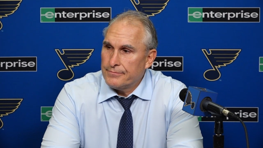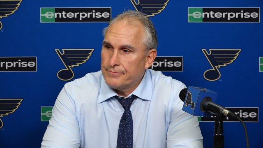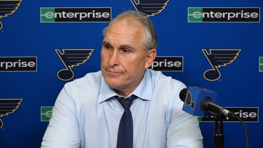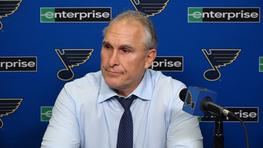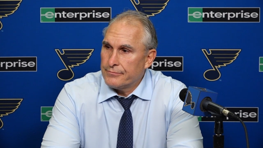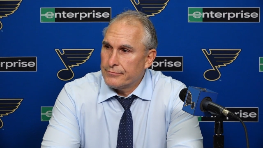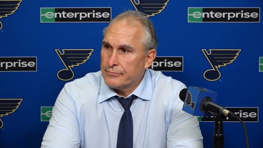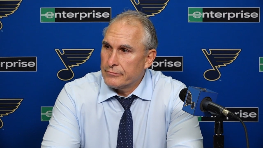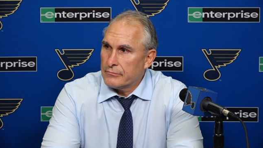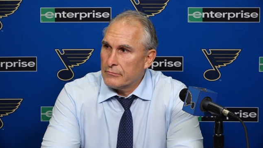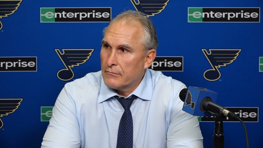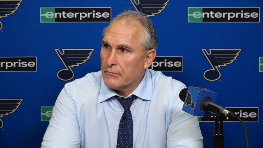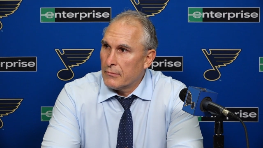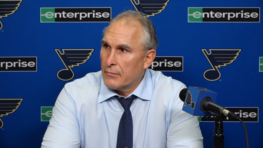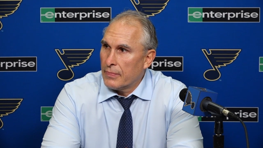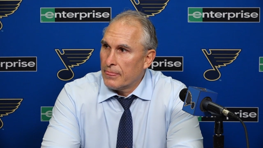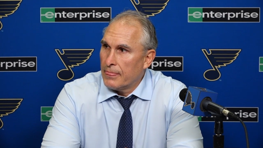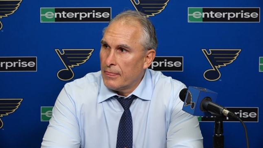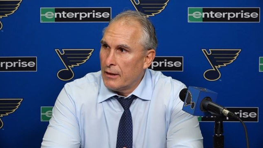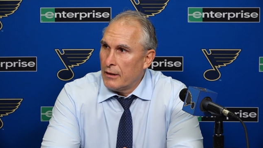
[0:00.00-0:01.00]

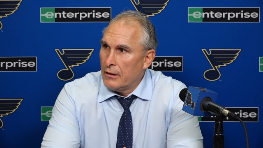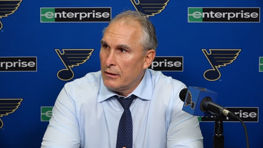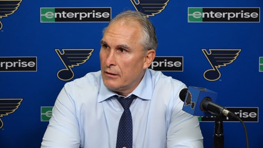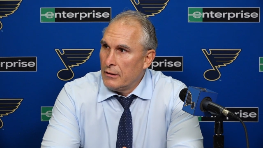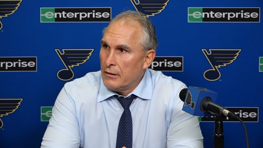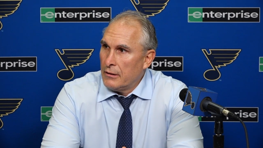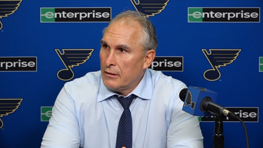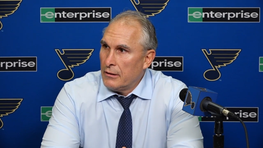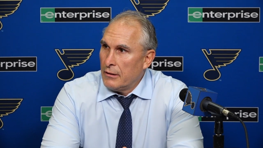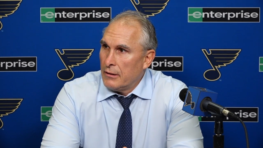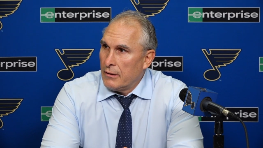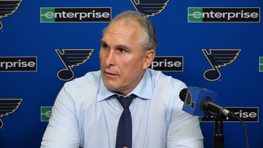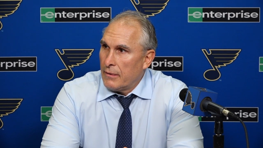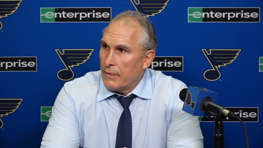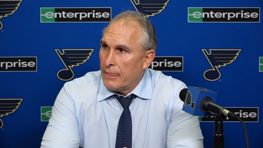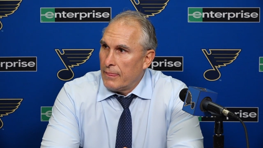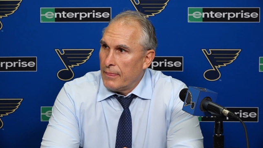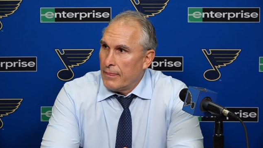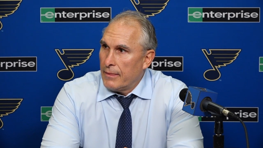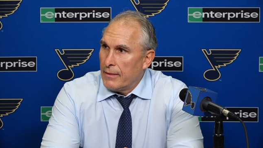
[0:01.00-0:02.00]

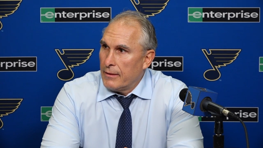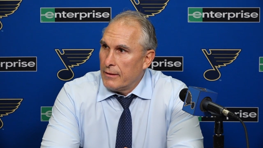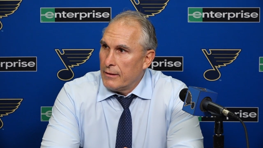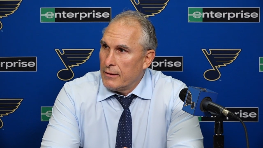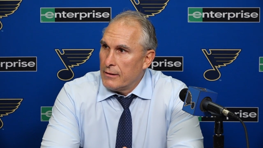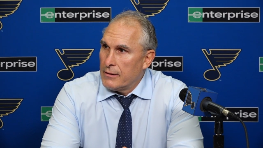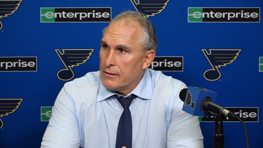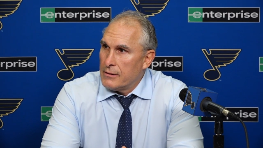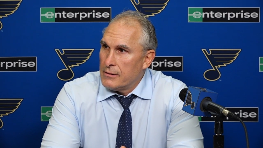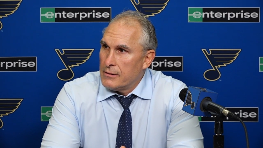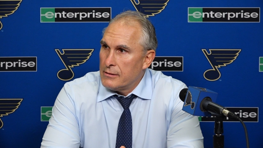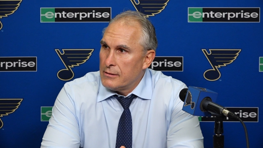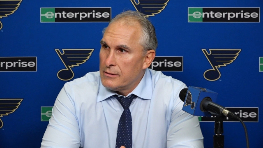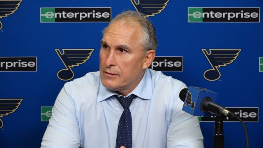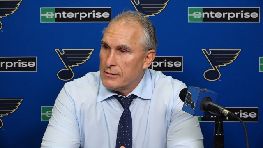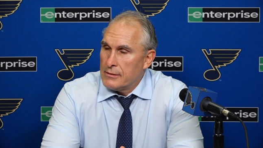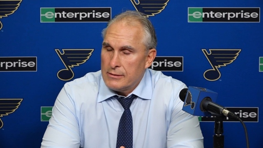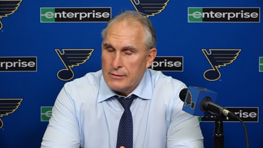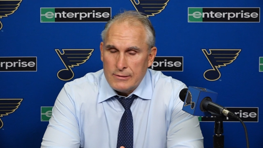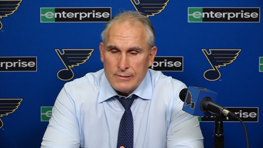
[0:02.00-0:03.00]

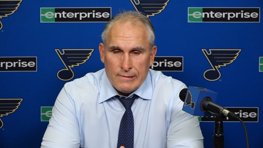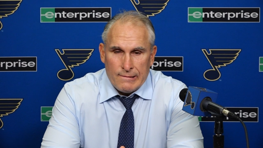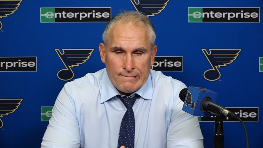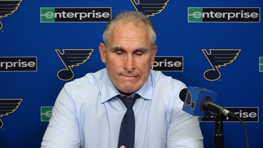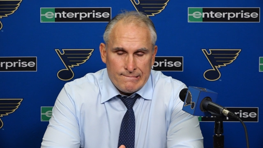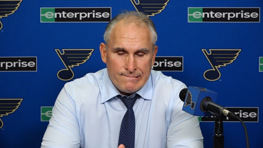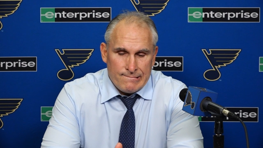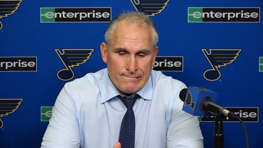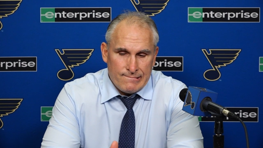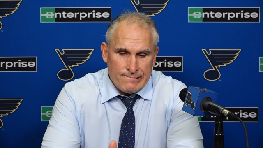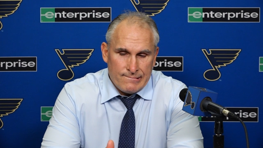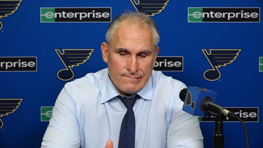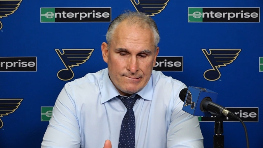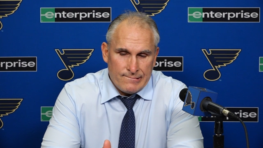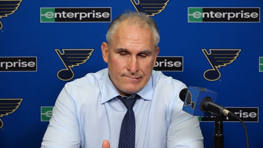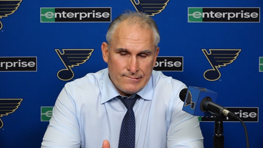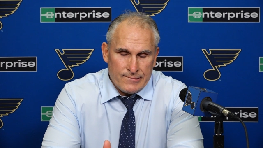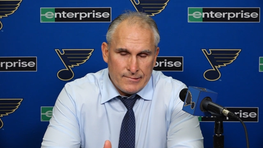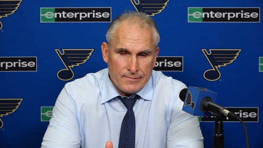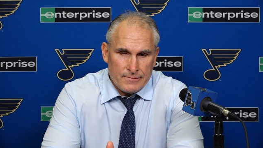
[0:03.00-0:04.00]

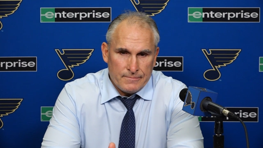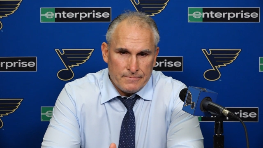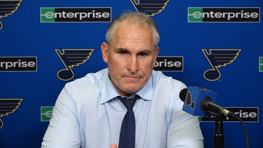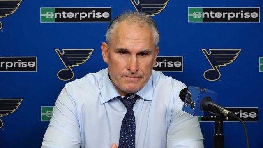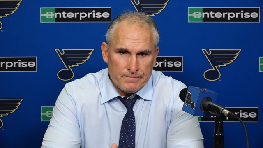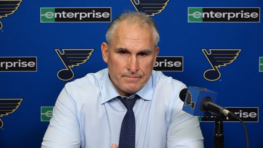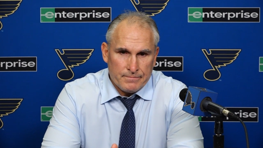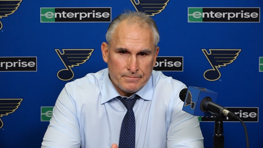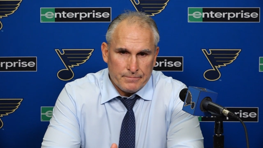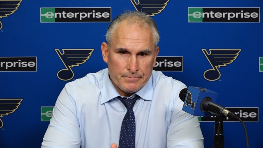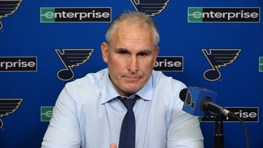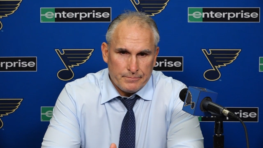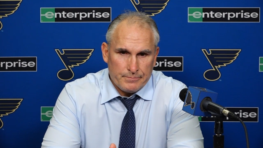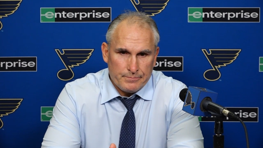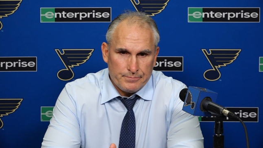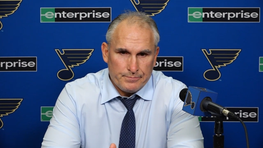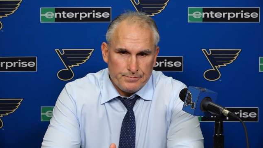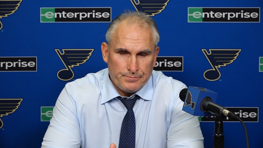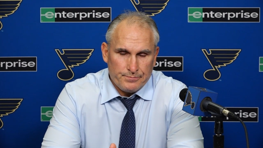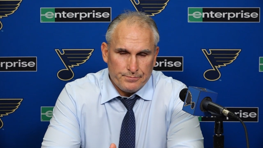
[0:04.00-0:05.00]

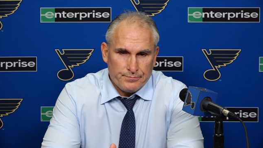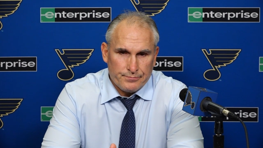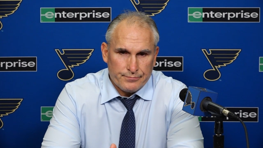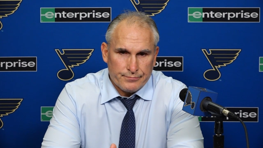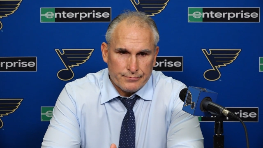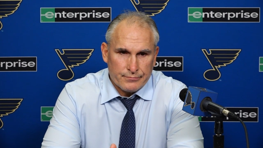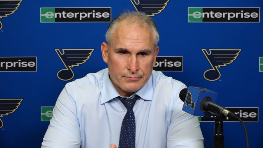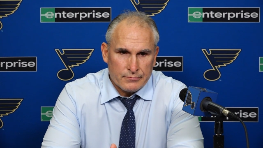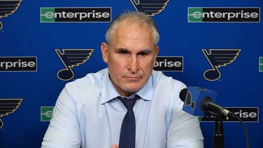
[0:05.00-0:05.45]
(no one is talking)